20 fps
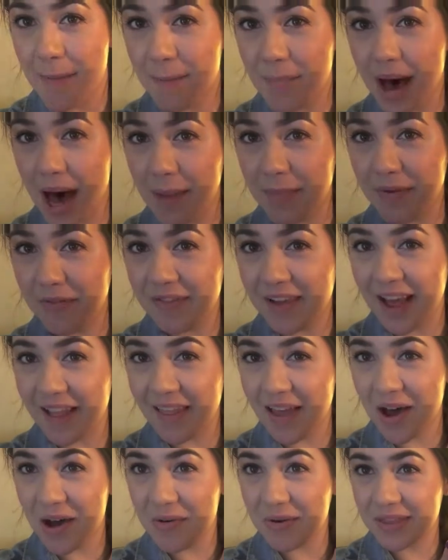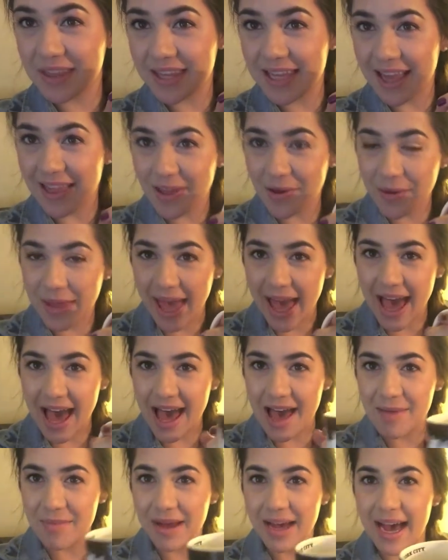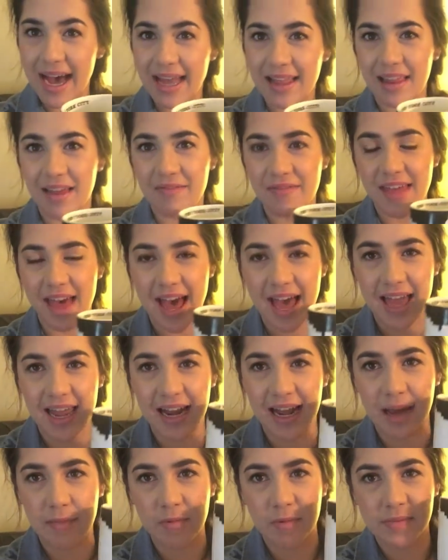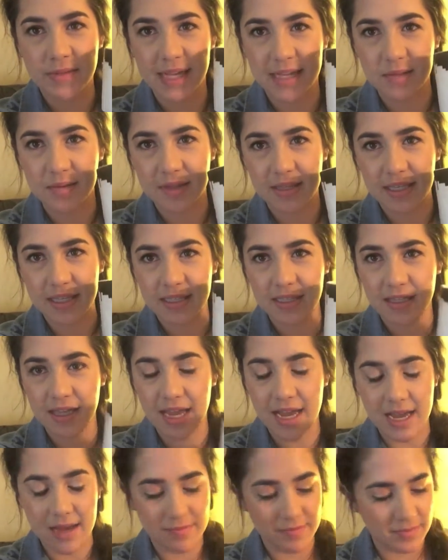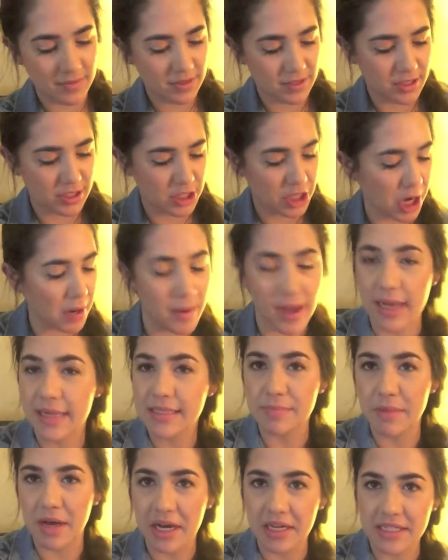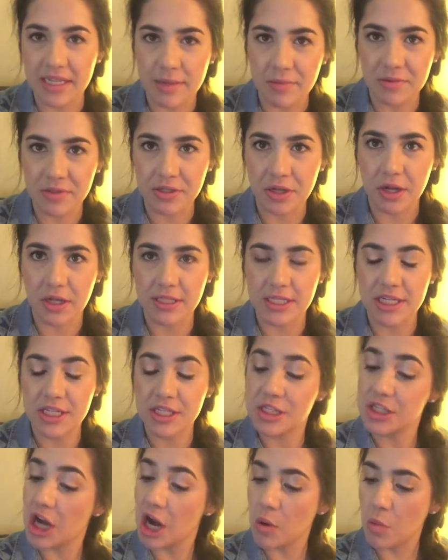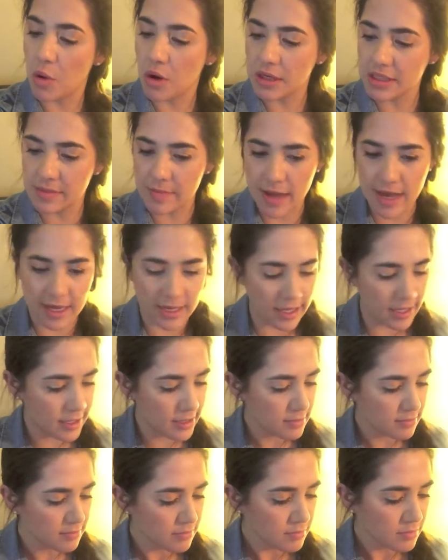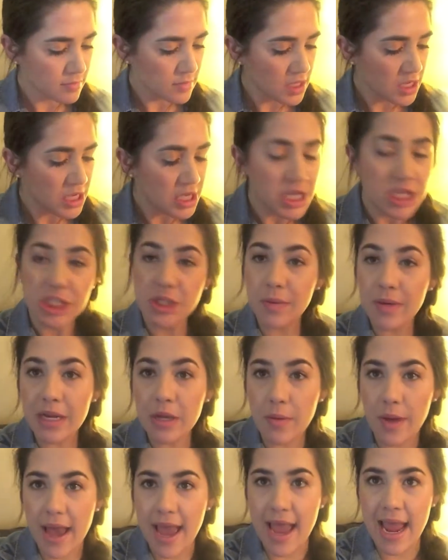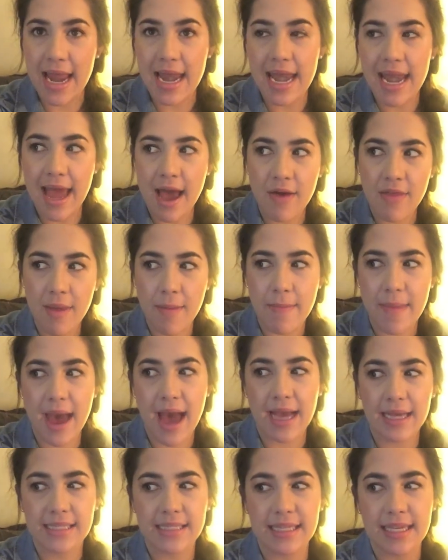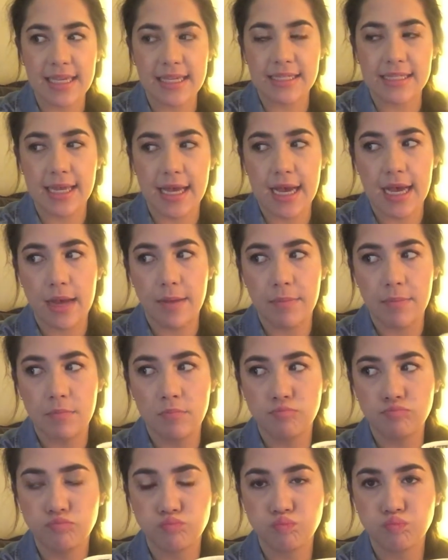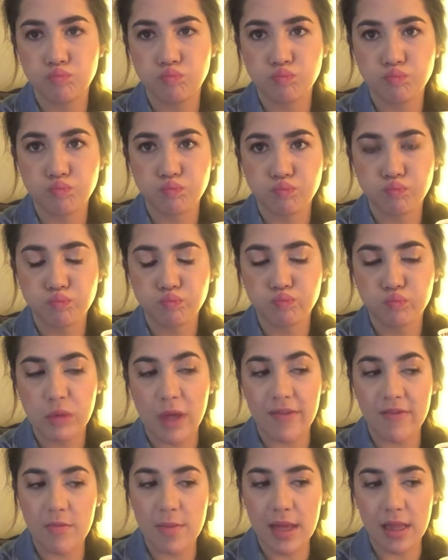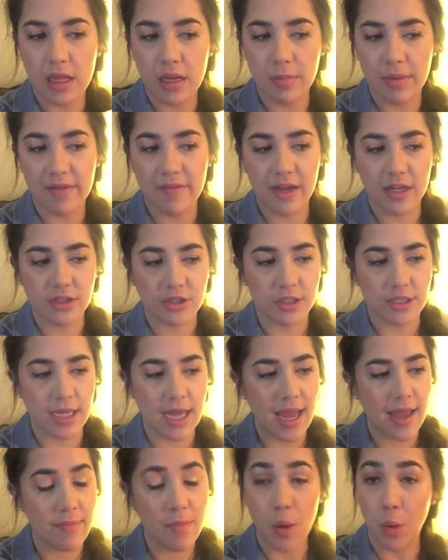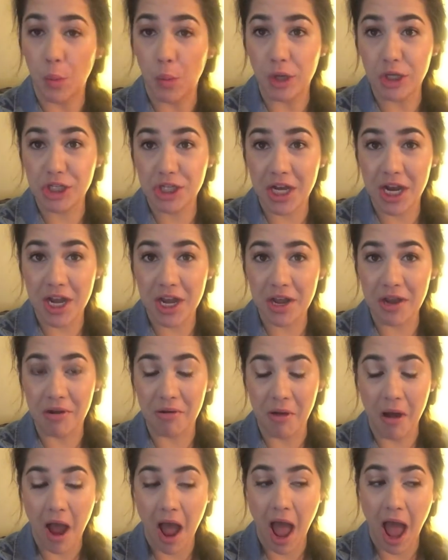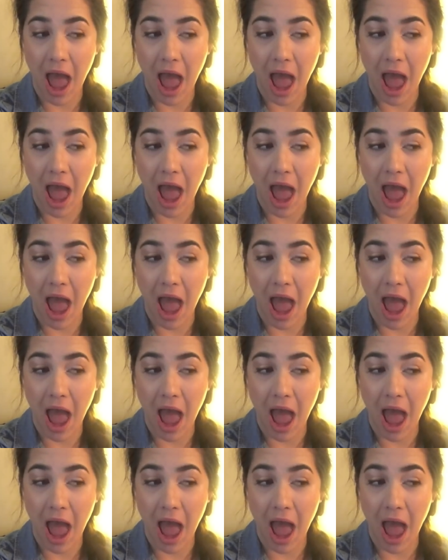Pop of yellow with the yellow cab. I love that. I'm obsessed with these um, Starbucks mugs. I almost called it a Star Wars mug. So anyway, now that Max is um, giving me a little bit of extra time, what should I do?